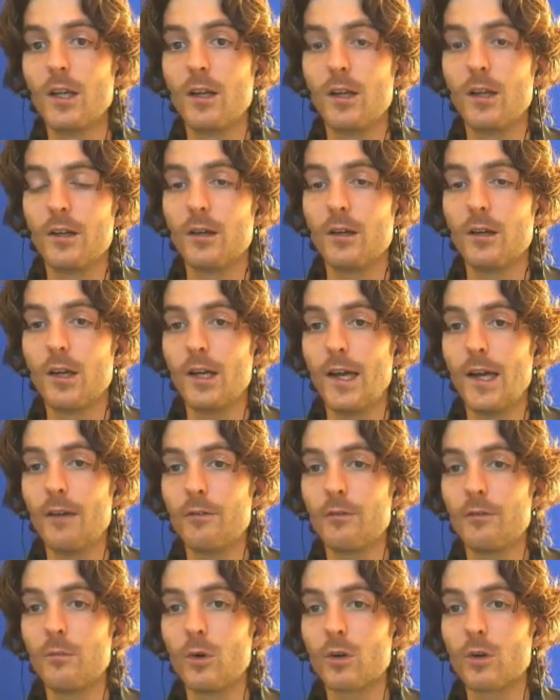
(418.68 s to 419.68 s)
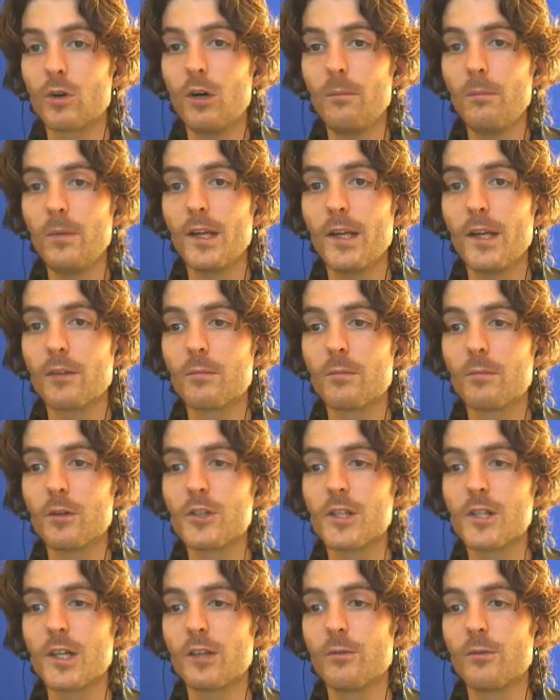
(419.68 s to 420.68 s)
have more complex
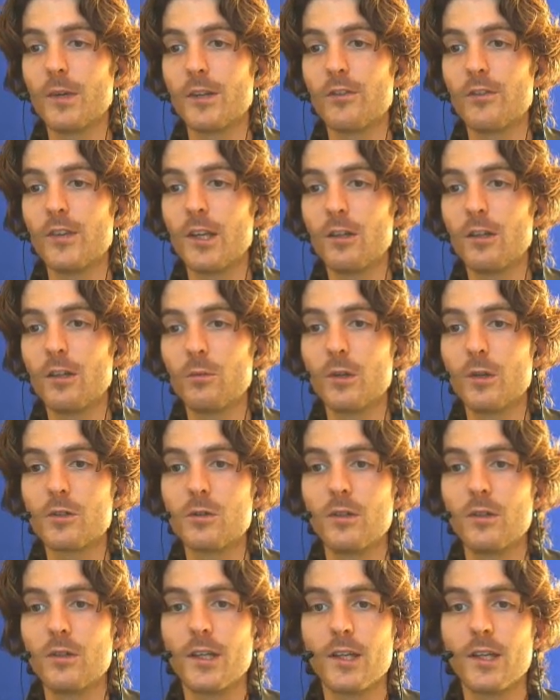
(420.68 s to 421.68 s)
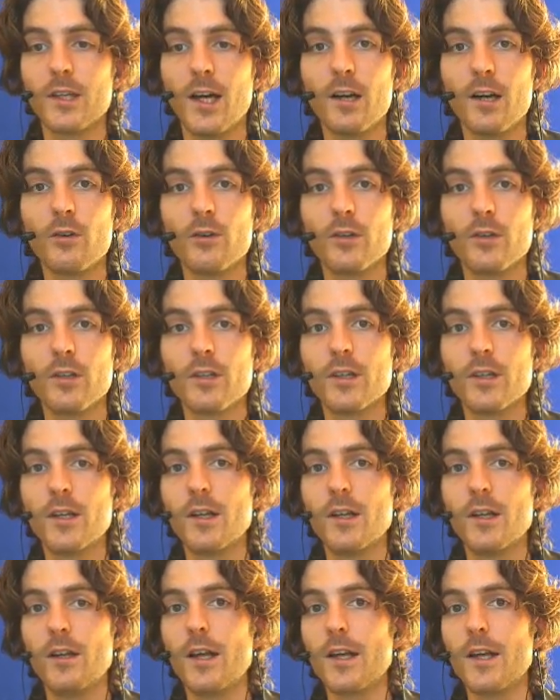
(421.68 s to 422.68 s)
projects where say you want to link 100
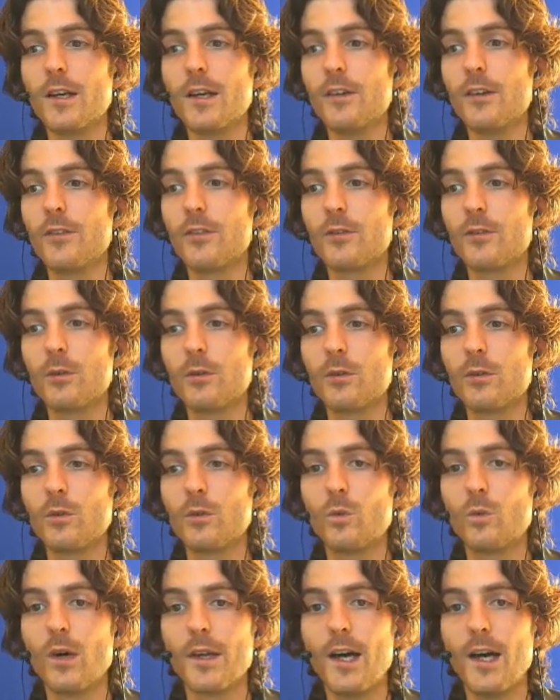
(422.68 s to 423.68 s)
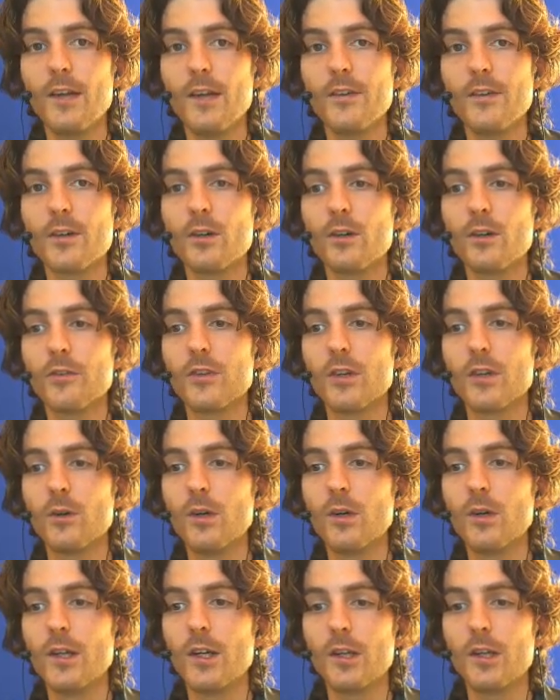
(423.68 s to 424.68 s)
layers to one other or so,
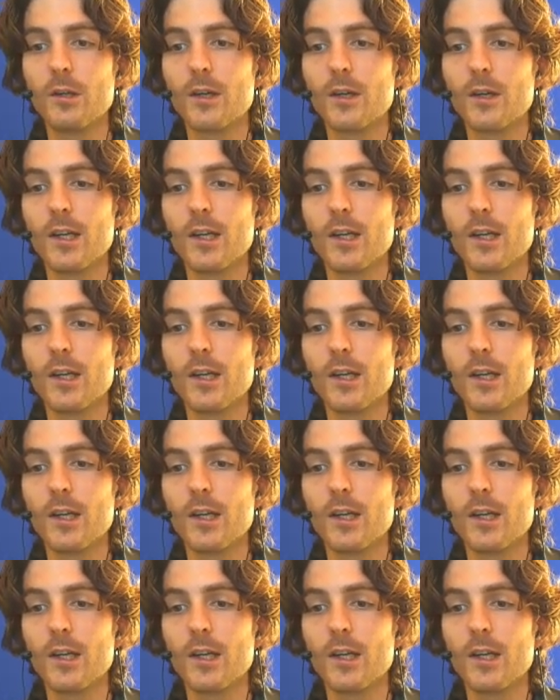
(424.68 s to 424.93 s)
you can